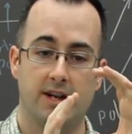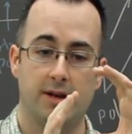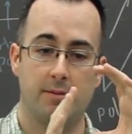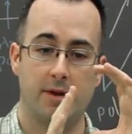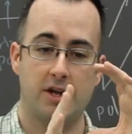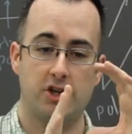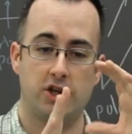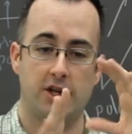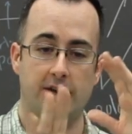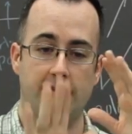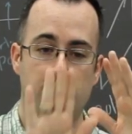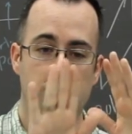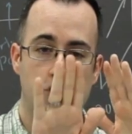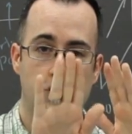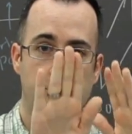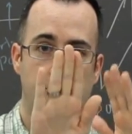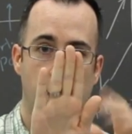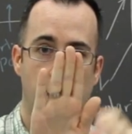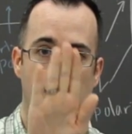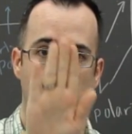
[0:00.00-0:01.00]
And imagine you have
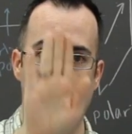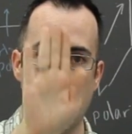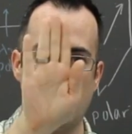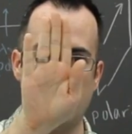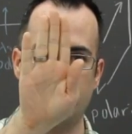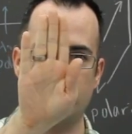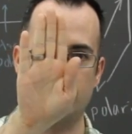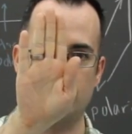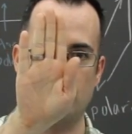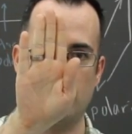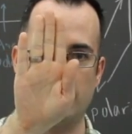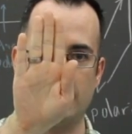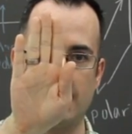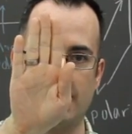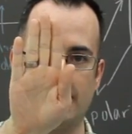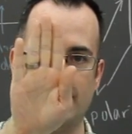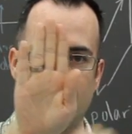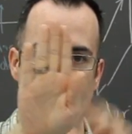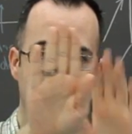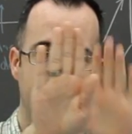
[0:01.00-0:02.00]
two polarizers, one
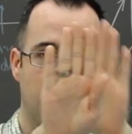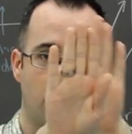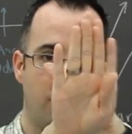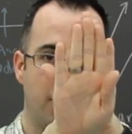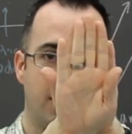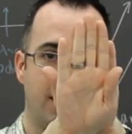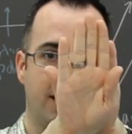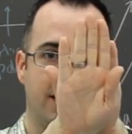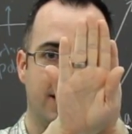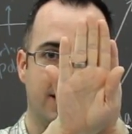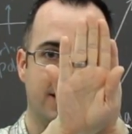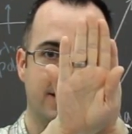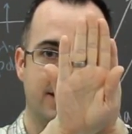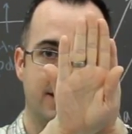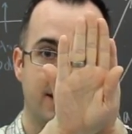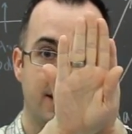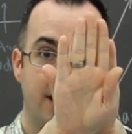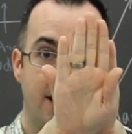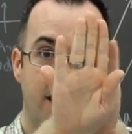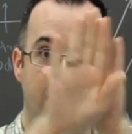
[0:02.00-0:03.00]
like this, one like
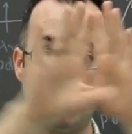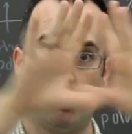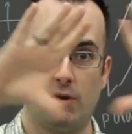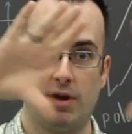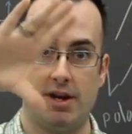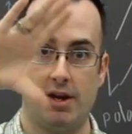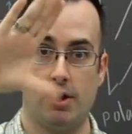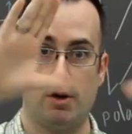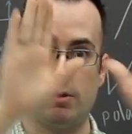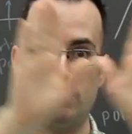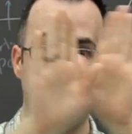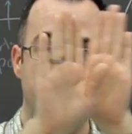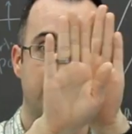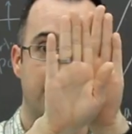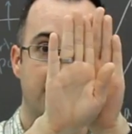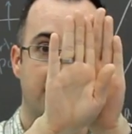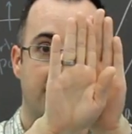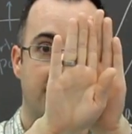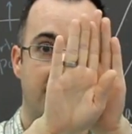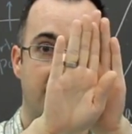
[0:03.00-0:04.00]
this, and the windows
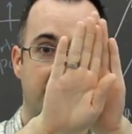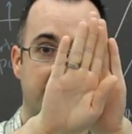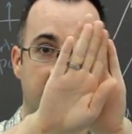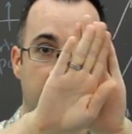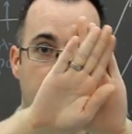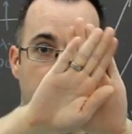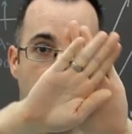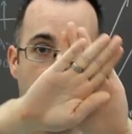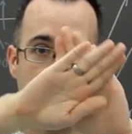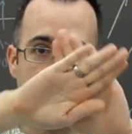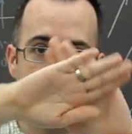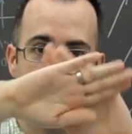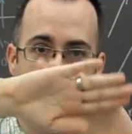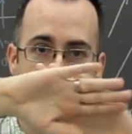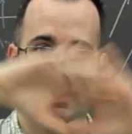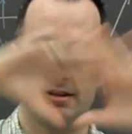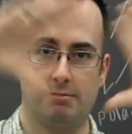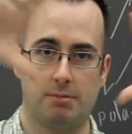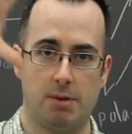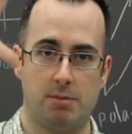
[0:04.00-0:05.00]
can actually
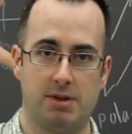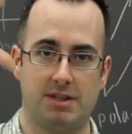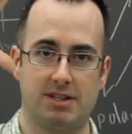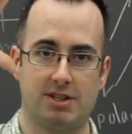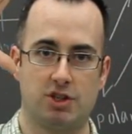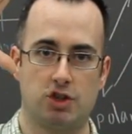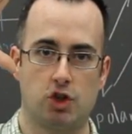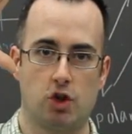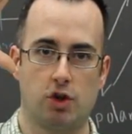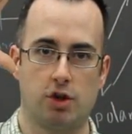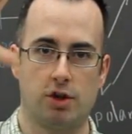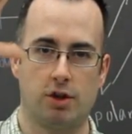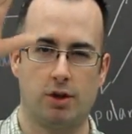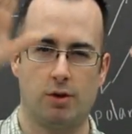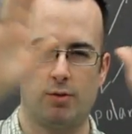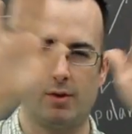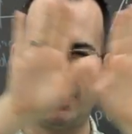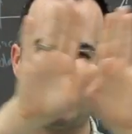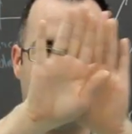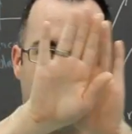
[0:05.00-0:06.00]
rotate. Maybe it's a
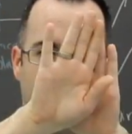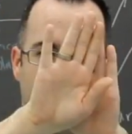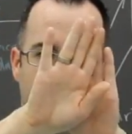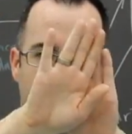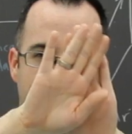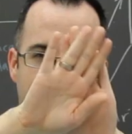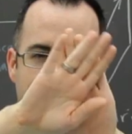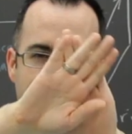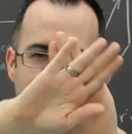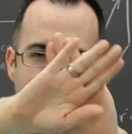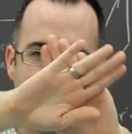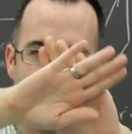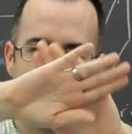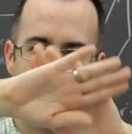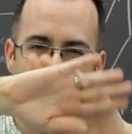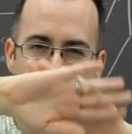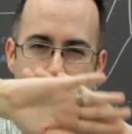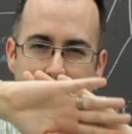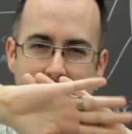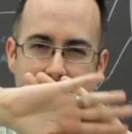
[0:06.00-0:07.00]
circular window. As
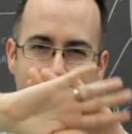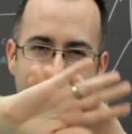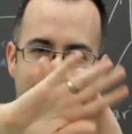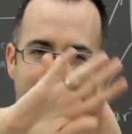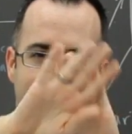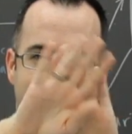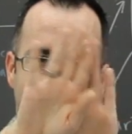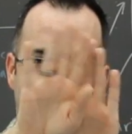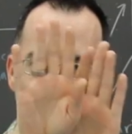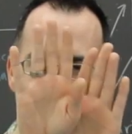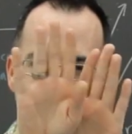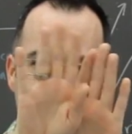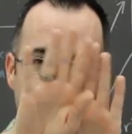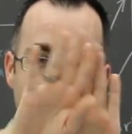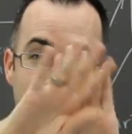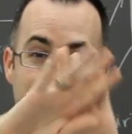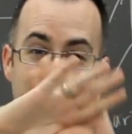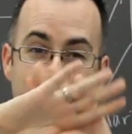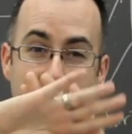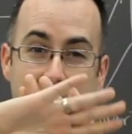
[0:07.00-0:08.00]
you rotate the angle,
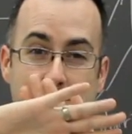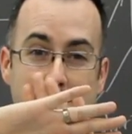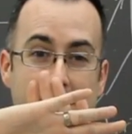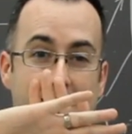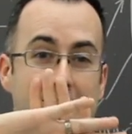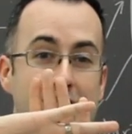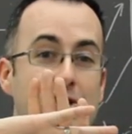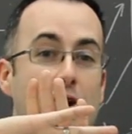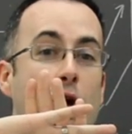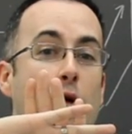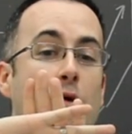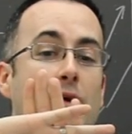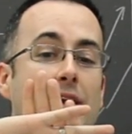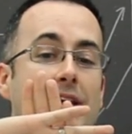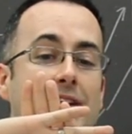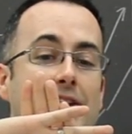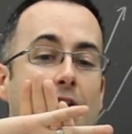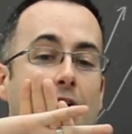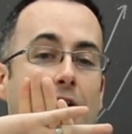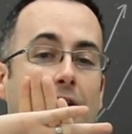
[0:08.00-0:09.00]
you can make it
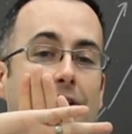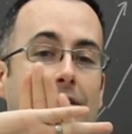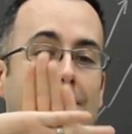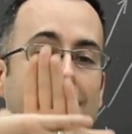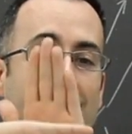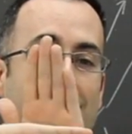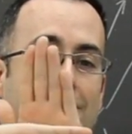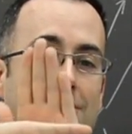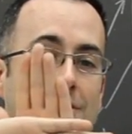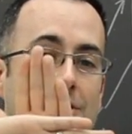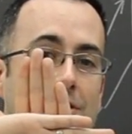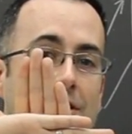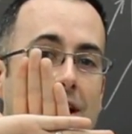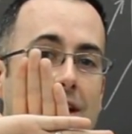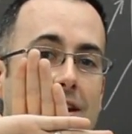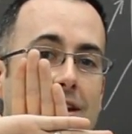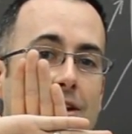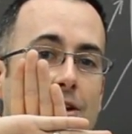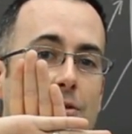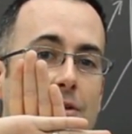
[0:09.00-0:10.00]
totally dark if they're
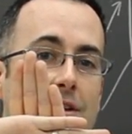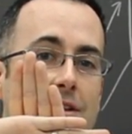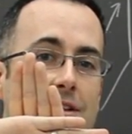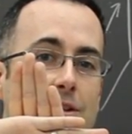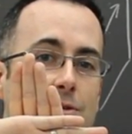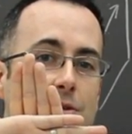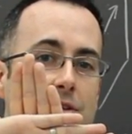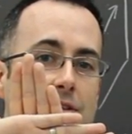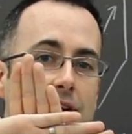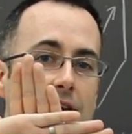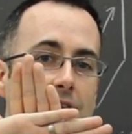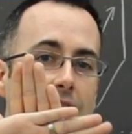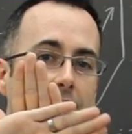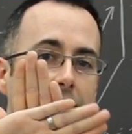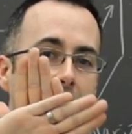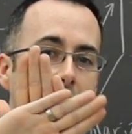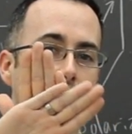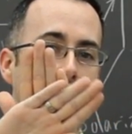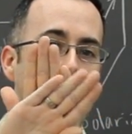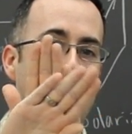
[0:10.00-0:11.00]
90 degrees to each
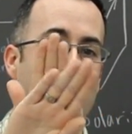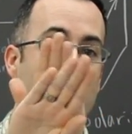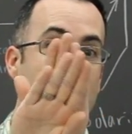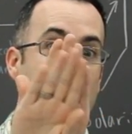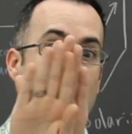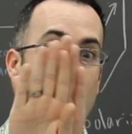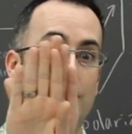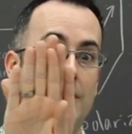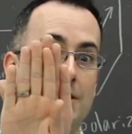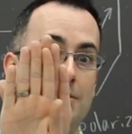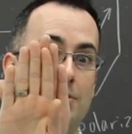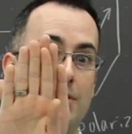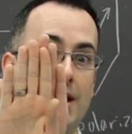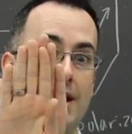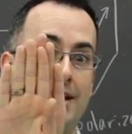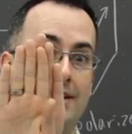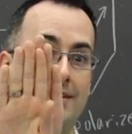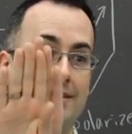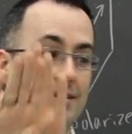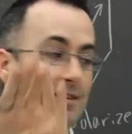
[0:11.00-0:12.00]
other, or totally
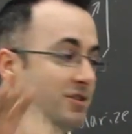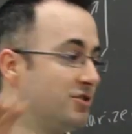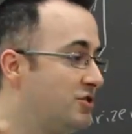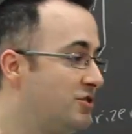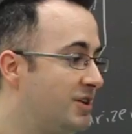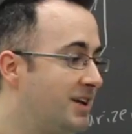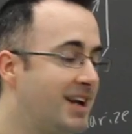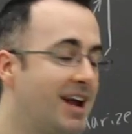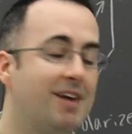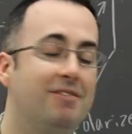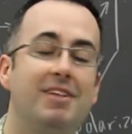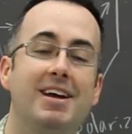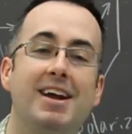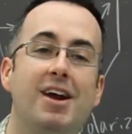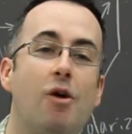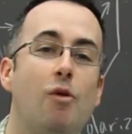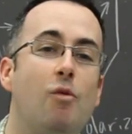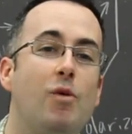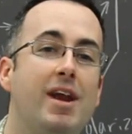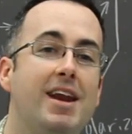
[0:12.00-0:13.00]
bright. So you can have
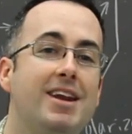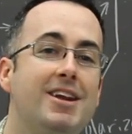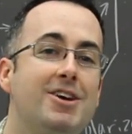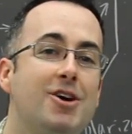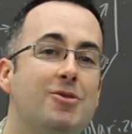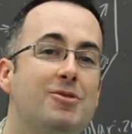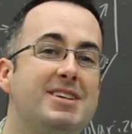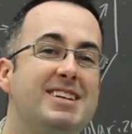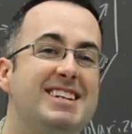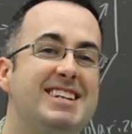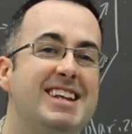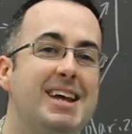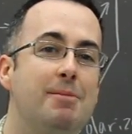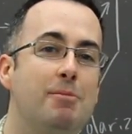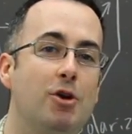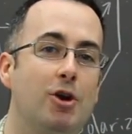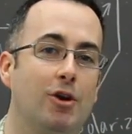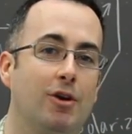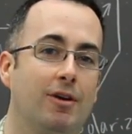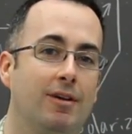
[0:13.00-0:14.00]
like a window
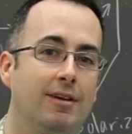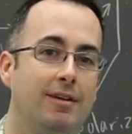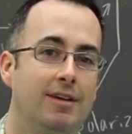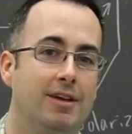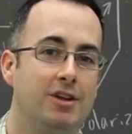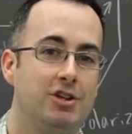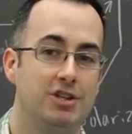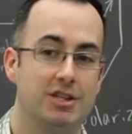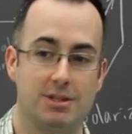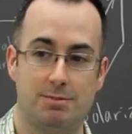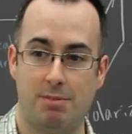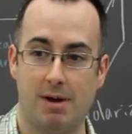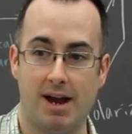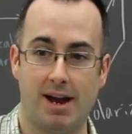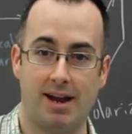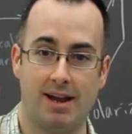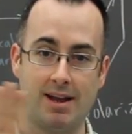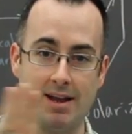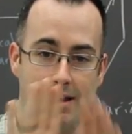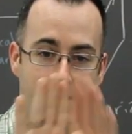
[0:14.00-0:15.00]
dimmer just
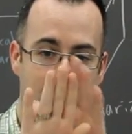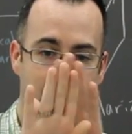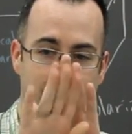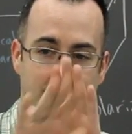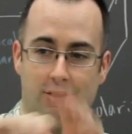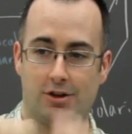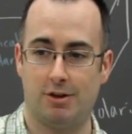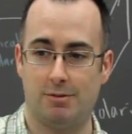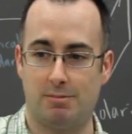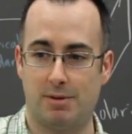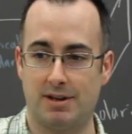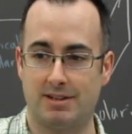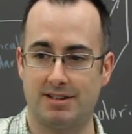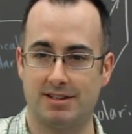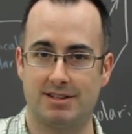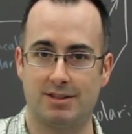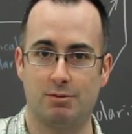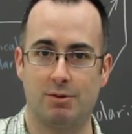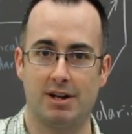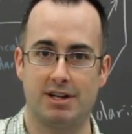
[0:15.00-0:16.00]
by you know you press
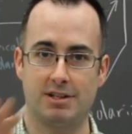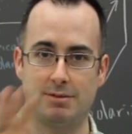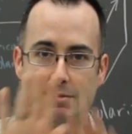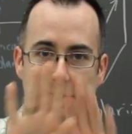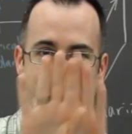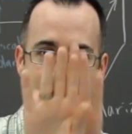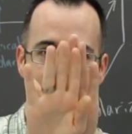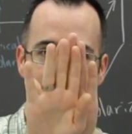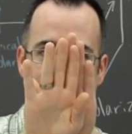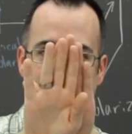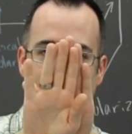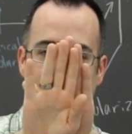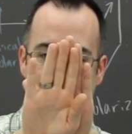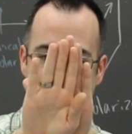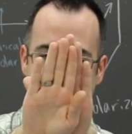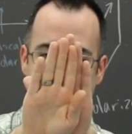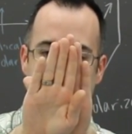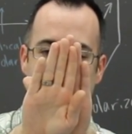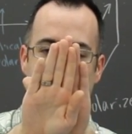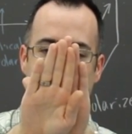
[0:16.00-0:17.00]
a switch basically and
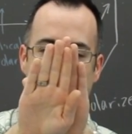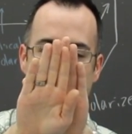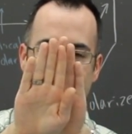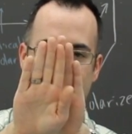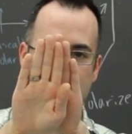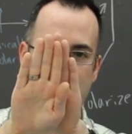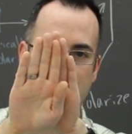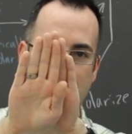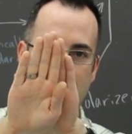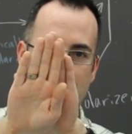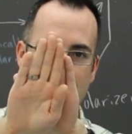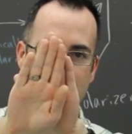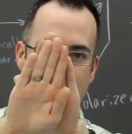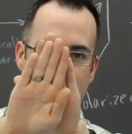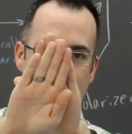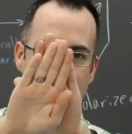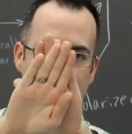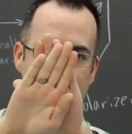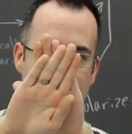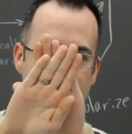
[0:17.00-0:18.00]
i've seen uh, some plans
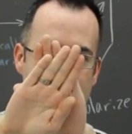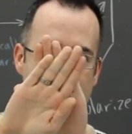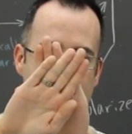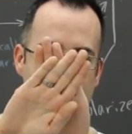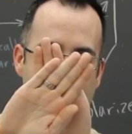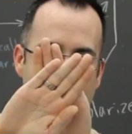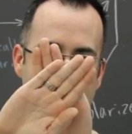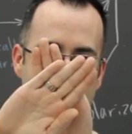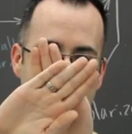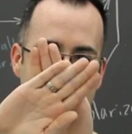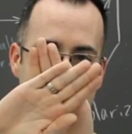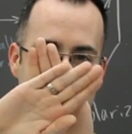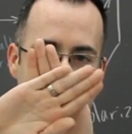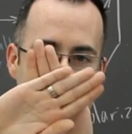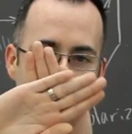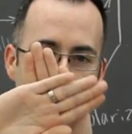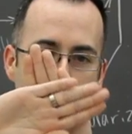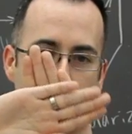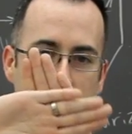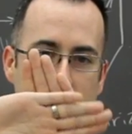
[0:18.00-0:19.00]
for this and it
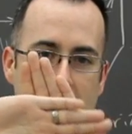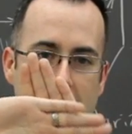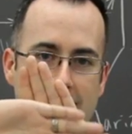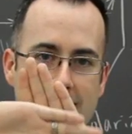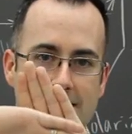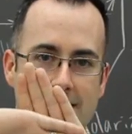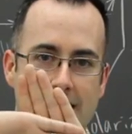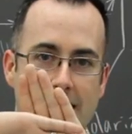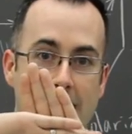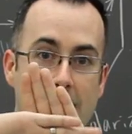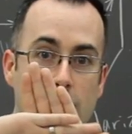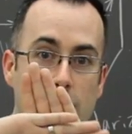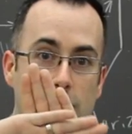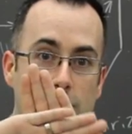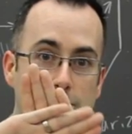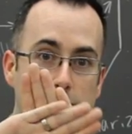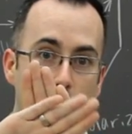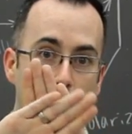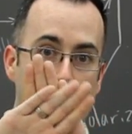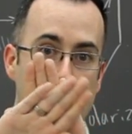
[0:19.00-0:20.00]
basically rotates the angle
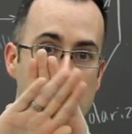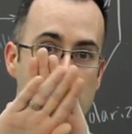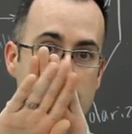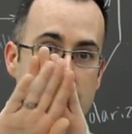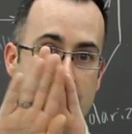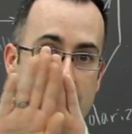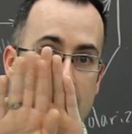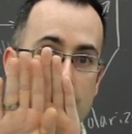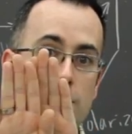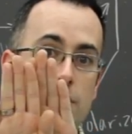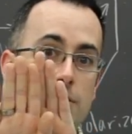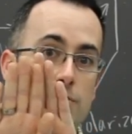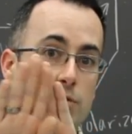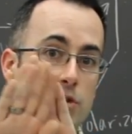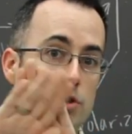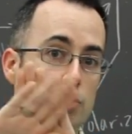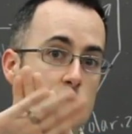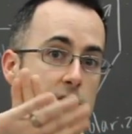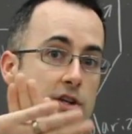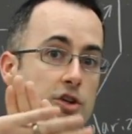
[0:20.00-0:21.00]
of polarization
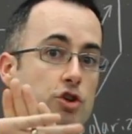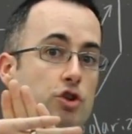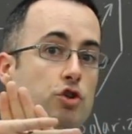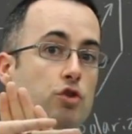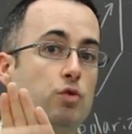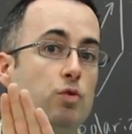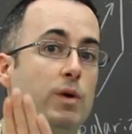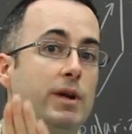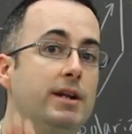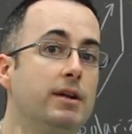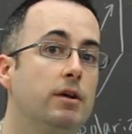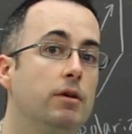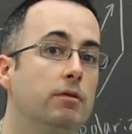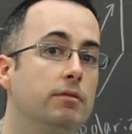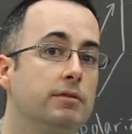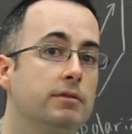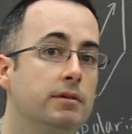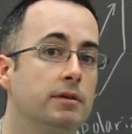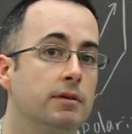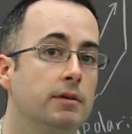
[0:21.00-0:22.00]
between two
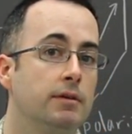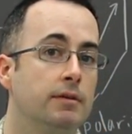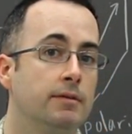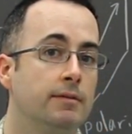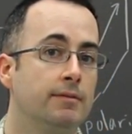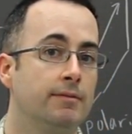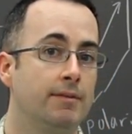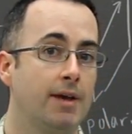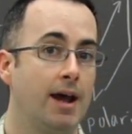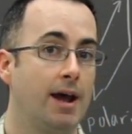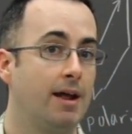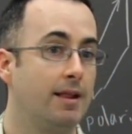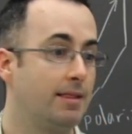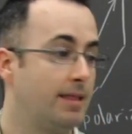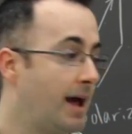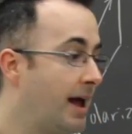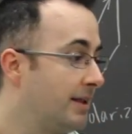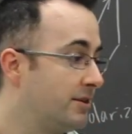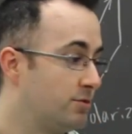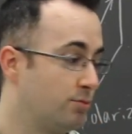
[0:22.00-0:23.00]
windows and
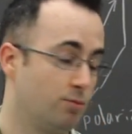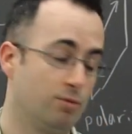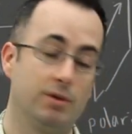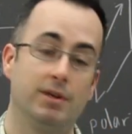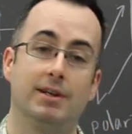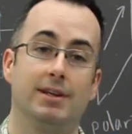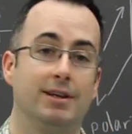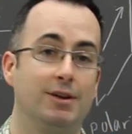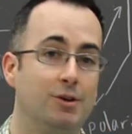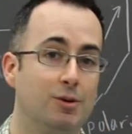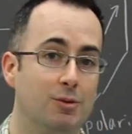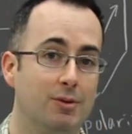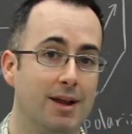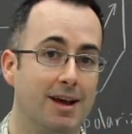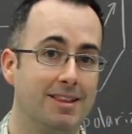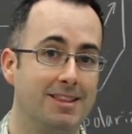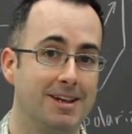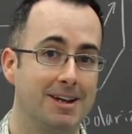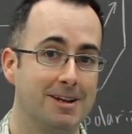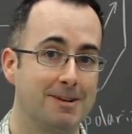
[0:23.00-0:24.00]
that's really cool,
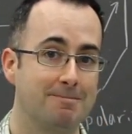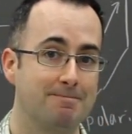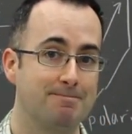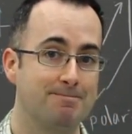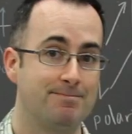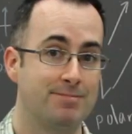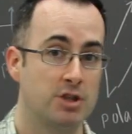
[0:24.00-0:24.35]
I think.